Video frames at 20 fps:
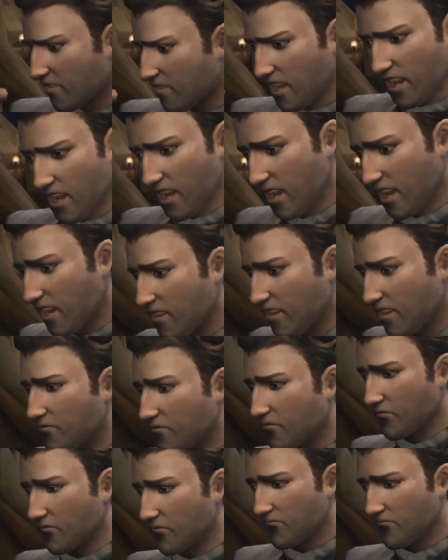for you See? to
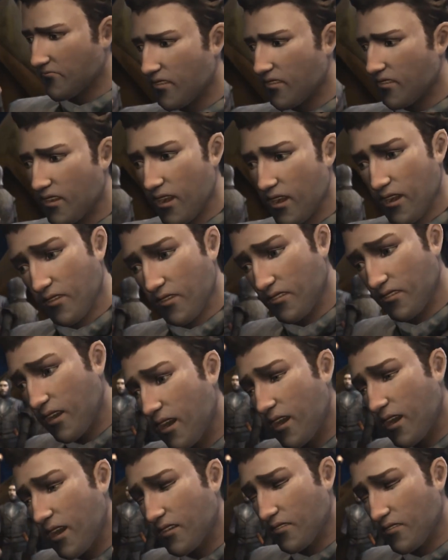say. Wordplay. But if
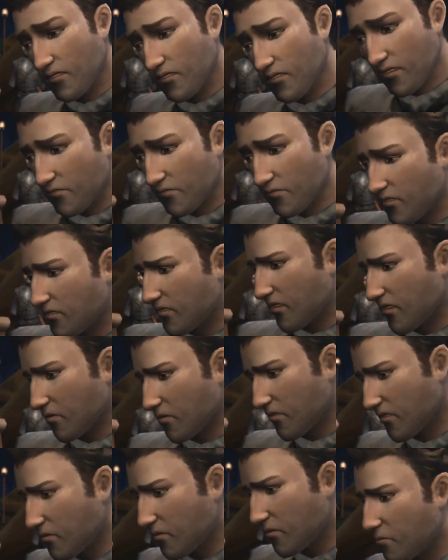my uncle like were Castle, then
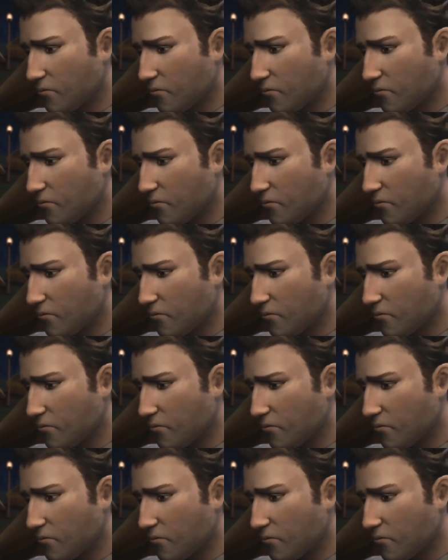I feel